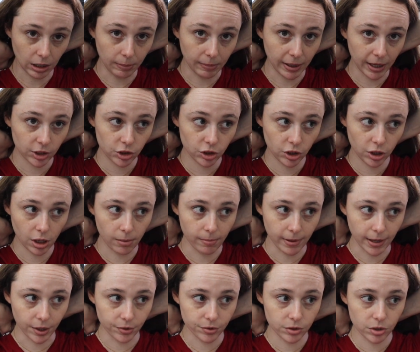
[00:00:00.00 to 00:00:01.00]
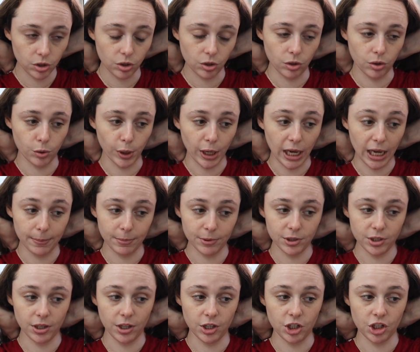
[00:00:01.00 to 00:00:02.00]
I'm actually about to hop
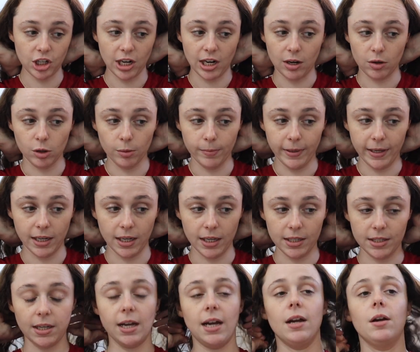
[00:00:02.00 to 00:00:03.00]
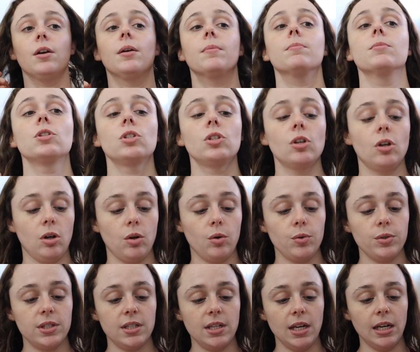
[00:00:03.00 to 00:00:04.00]
into the shower because I am
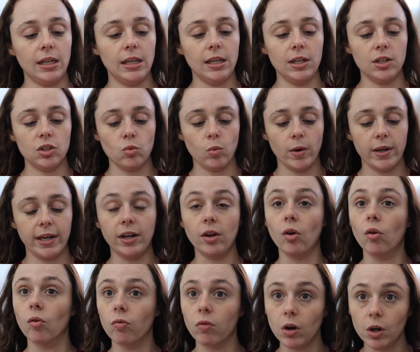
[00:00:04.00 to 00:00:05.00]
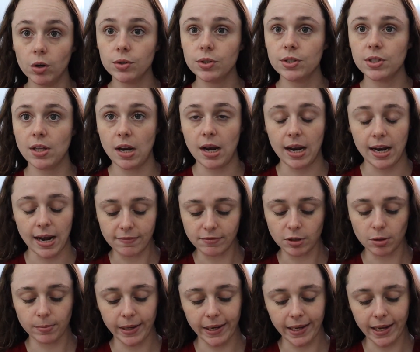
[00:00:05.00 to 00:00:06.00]
so stinky, sweaty, gross today
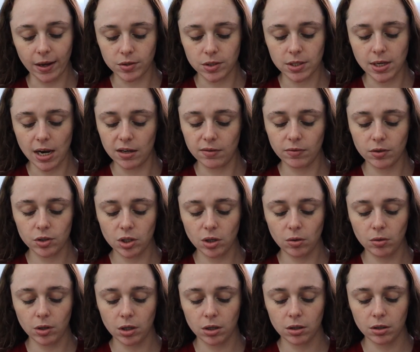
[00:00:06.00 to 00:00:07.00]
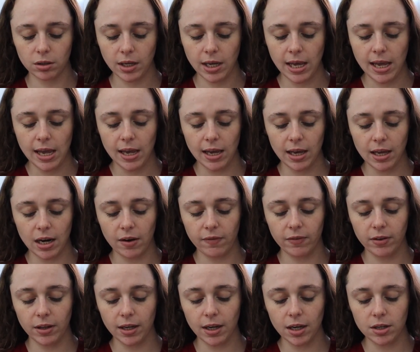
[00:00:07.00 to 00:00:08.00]
after being outside for so long. And I
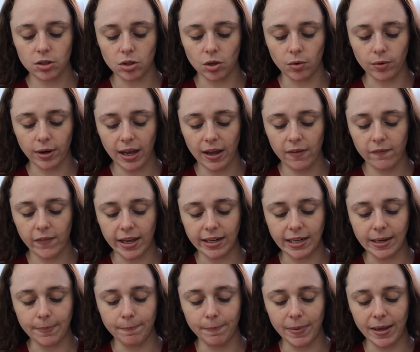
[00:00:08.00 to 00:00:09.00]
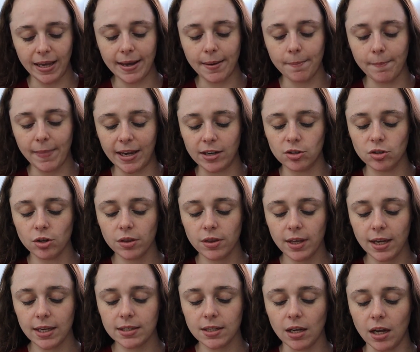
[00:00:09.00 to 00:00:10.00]
feel like I don't have any big major
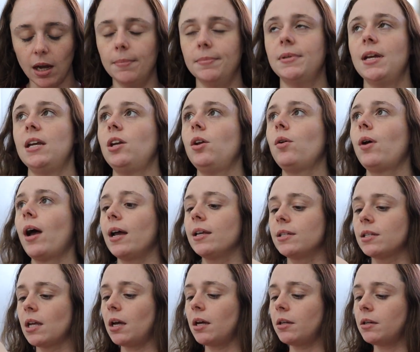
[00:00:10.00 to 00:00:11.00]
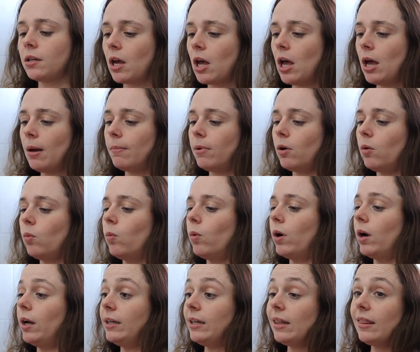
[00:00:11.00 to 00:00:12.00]
things to update you guys on. But
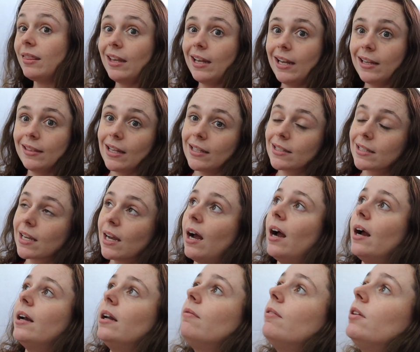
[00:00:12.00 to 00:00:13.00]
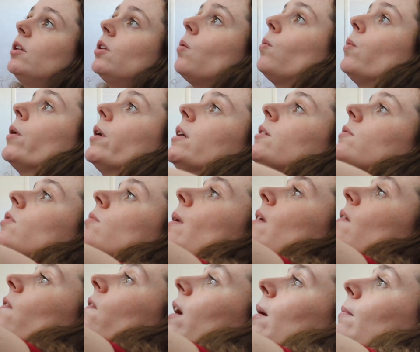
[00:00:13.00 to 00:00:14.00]
one thing that's kind of in the works for
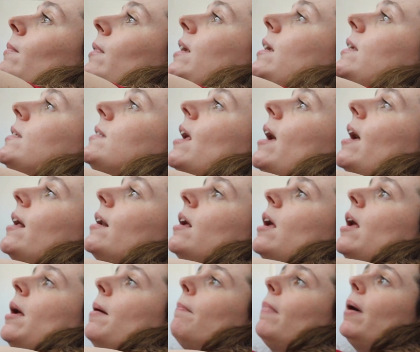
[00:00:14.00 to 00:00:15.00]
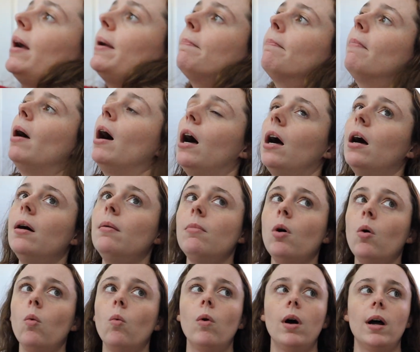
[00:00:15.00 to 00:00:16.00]
my family is that my
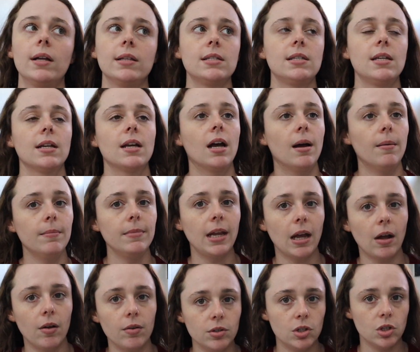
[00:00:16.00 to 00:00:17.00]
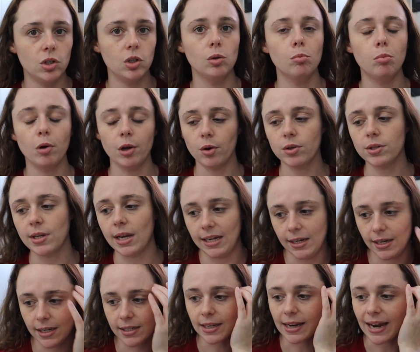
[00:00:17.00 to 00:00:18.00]
mom wants to come down to Buenos
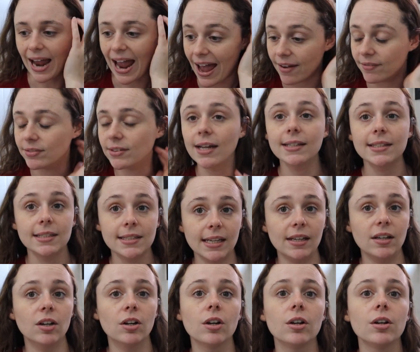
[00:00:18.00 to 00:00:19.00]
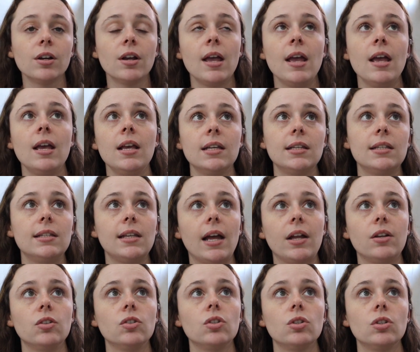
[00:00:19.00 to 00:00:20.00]
Aires. I have not seen her
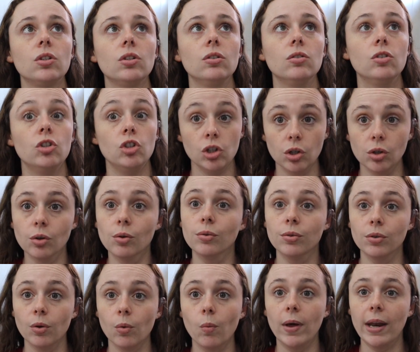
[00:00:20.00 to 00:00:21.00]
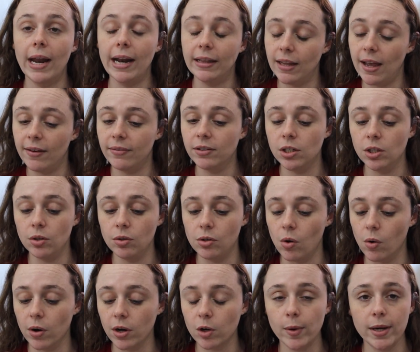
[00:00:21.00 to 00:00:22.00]
since June when I left New
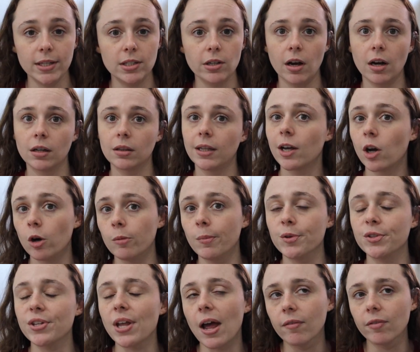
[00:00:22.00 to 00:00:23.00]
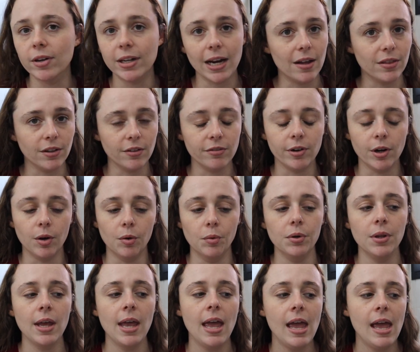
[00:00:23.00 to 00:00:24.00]
York. We talk like almost every day on the
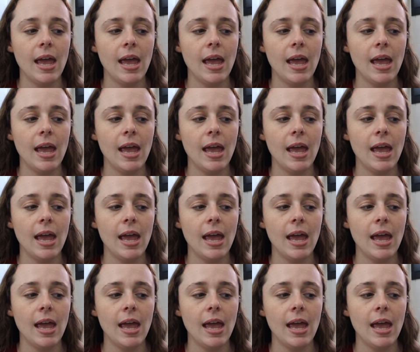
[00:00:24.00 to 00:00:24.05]
phone.